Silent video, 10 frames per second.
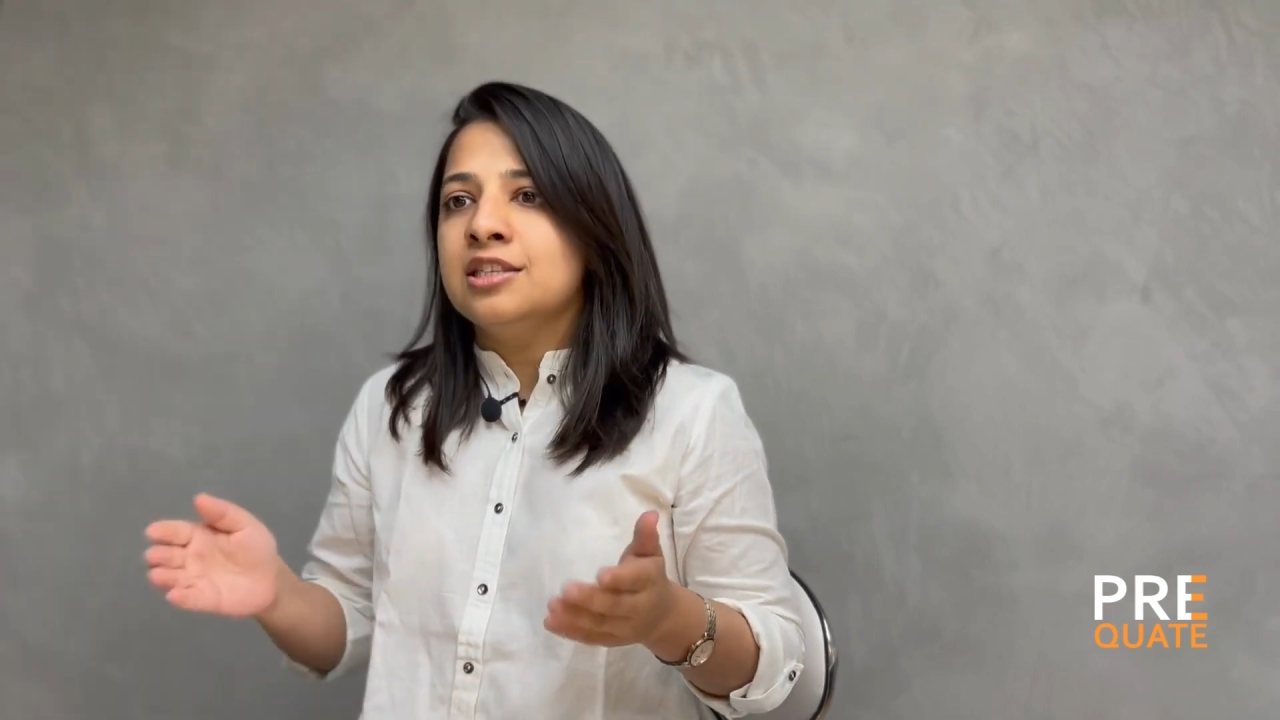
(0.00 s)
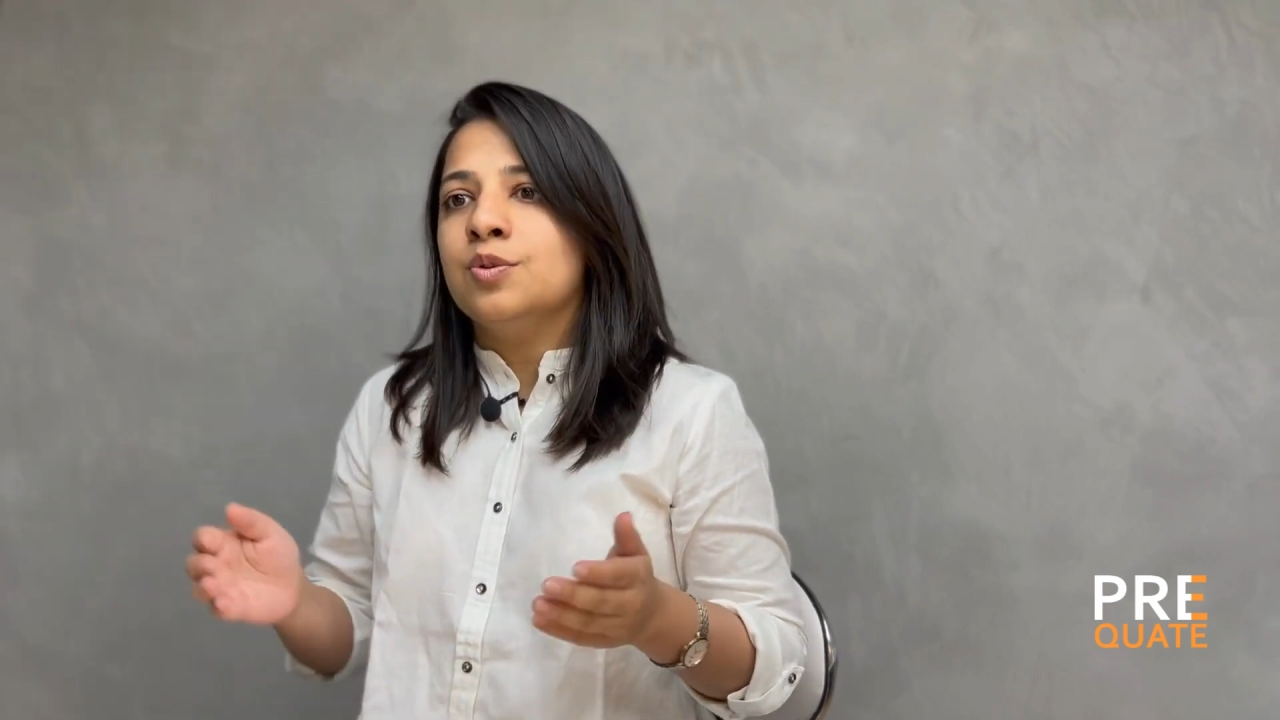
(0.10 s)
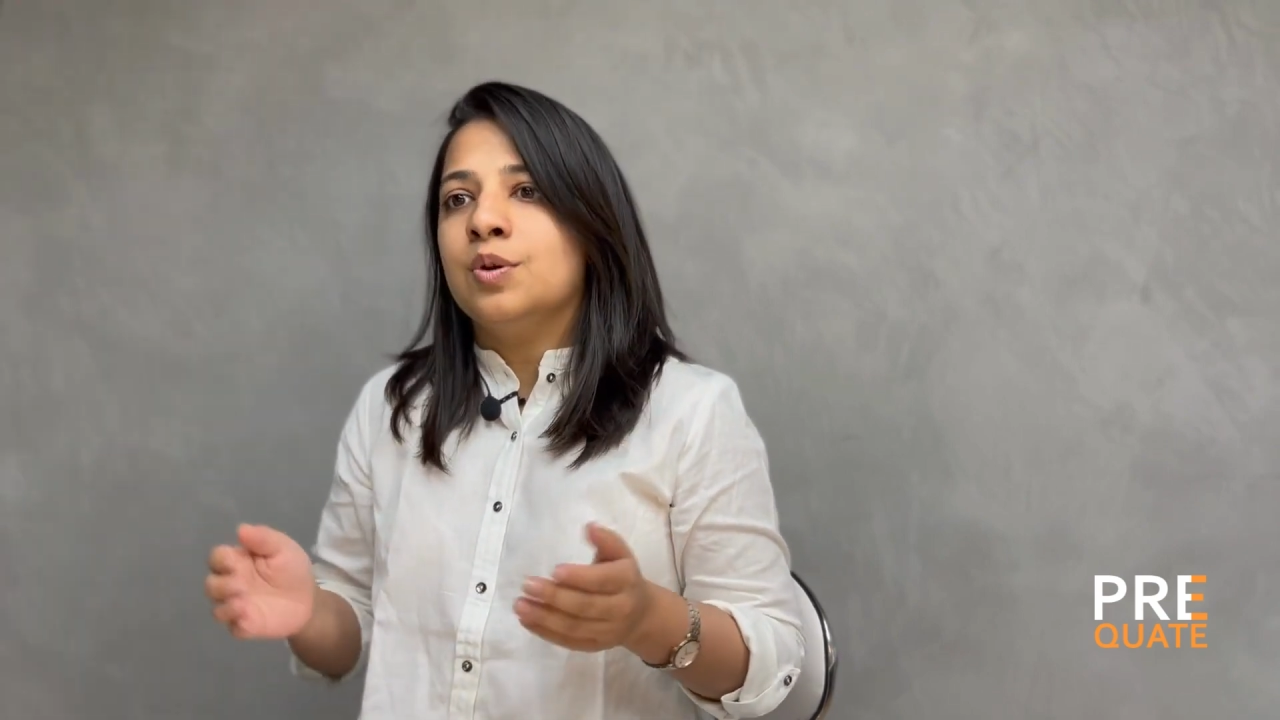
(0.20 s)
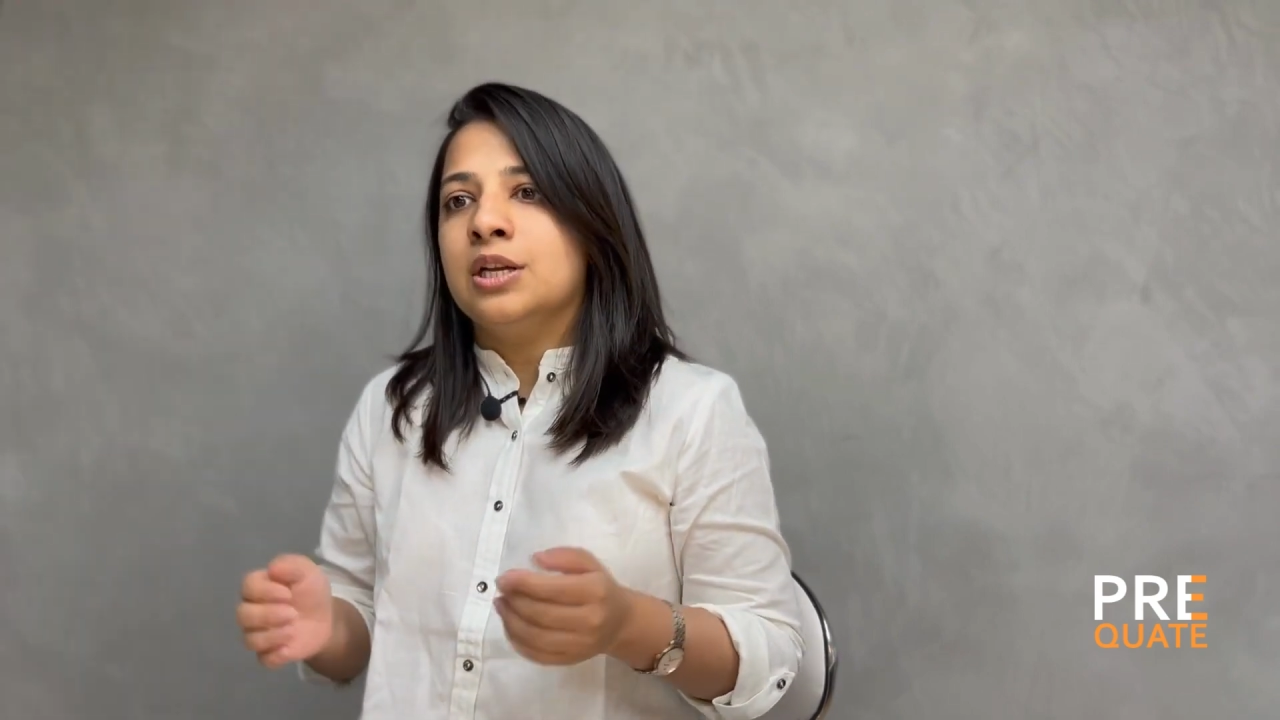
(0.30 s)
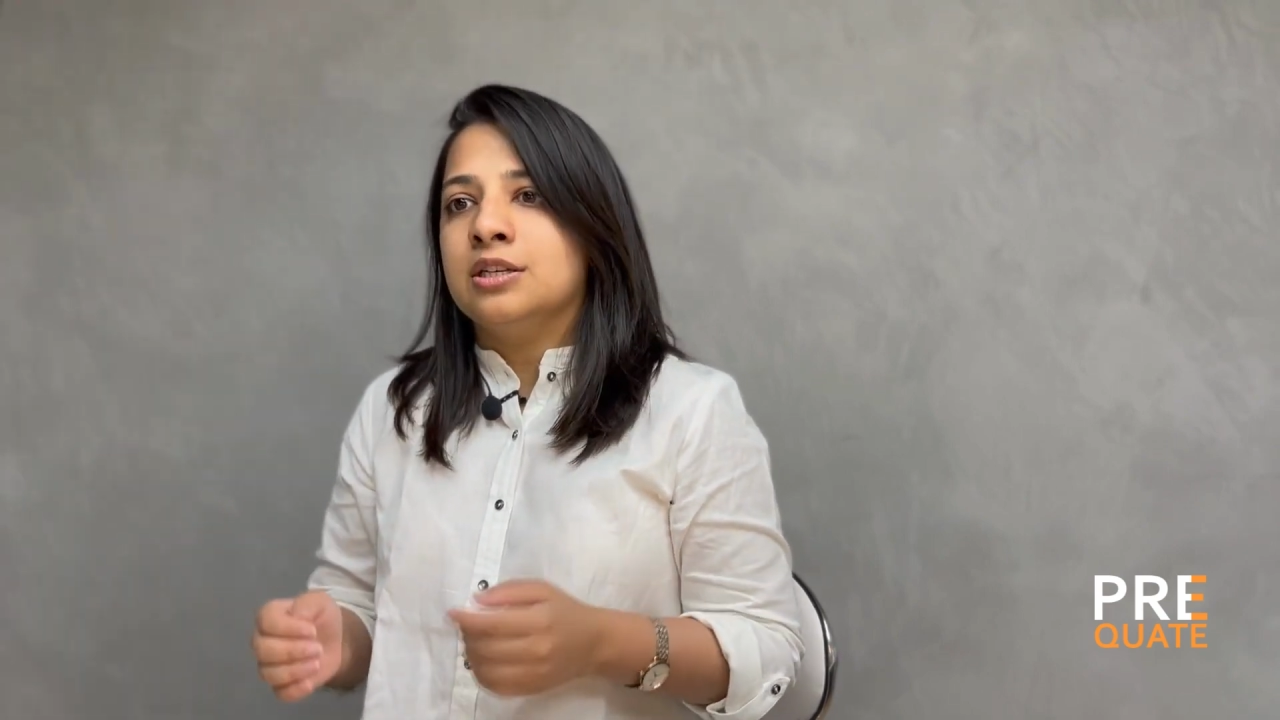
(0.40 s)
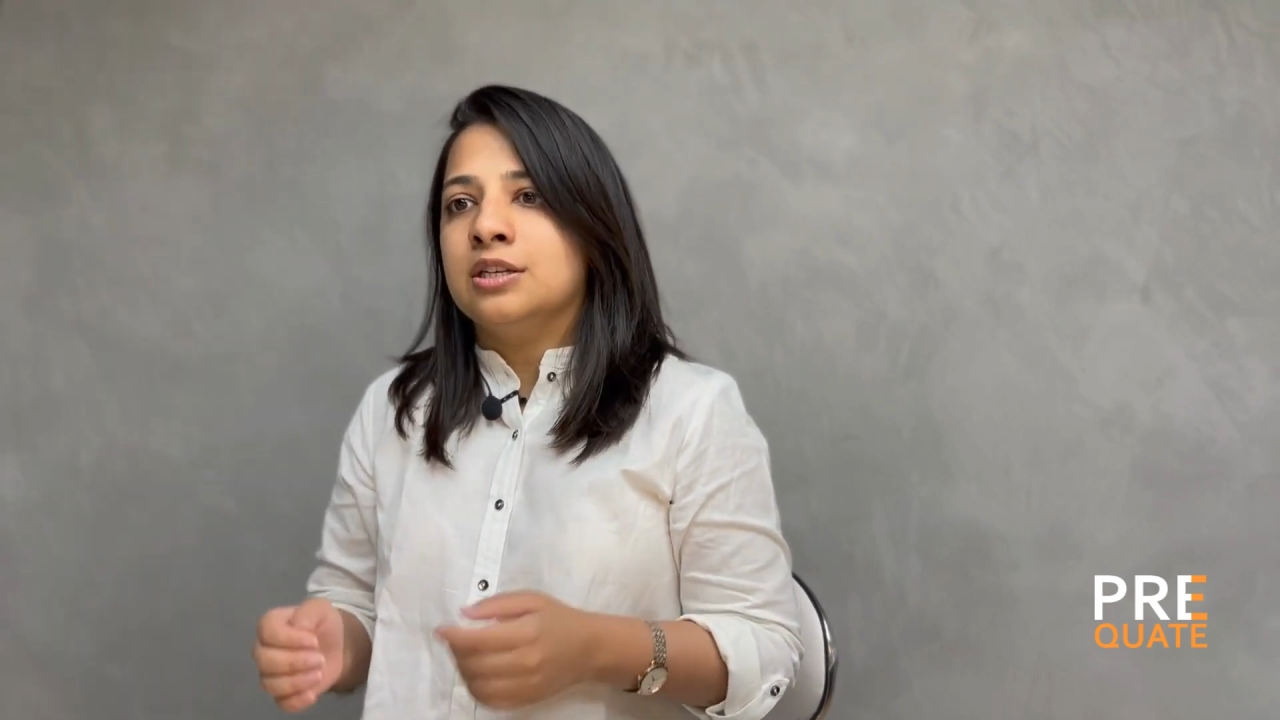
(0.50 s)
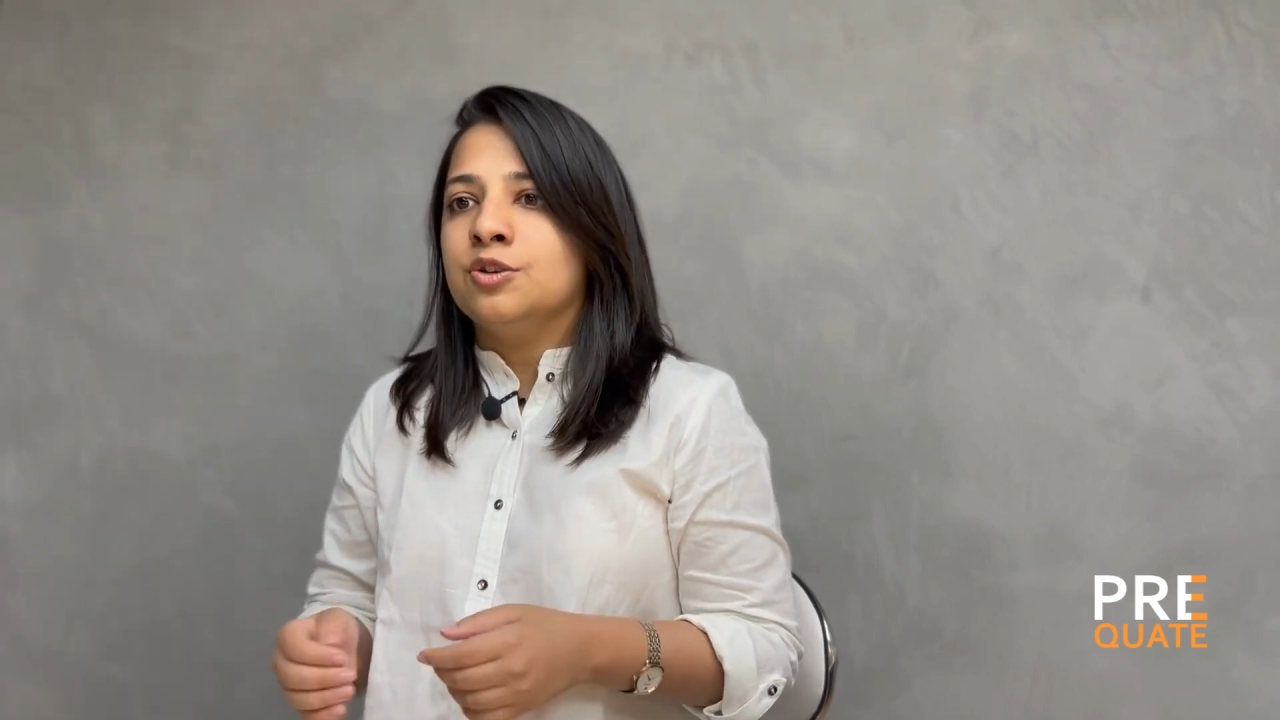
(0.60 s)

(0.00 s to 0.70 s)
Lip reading: to continue